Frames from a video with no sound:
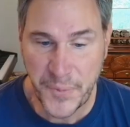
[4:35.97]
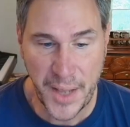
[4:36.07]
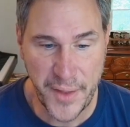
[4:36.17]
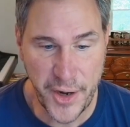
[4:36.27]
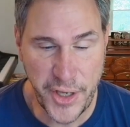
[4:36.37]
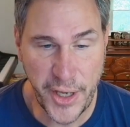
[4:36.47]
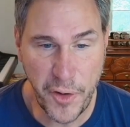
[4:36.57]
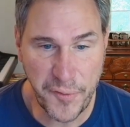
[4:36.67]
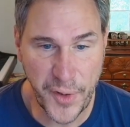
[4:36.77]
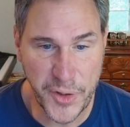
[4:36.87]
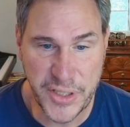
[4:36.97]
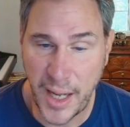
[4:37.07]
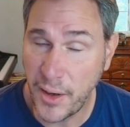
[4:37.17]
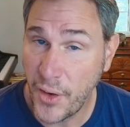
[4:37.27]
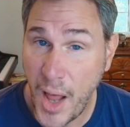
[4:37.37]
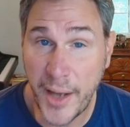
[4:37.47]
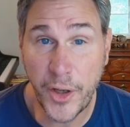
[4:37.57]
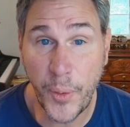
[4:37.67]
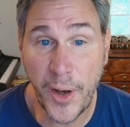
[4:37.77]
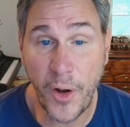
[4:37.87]
There you go, folks. Not a lot
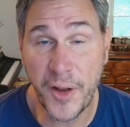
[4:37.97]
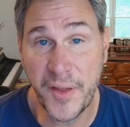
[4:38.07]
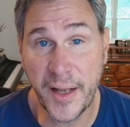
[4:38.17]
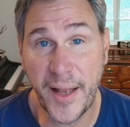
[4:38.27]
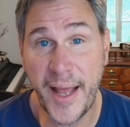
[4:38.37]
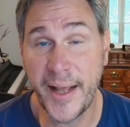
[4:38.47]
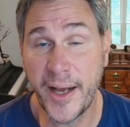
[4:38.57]
going on in the Atlantic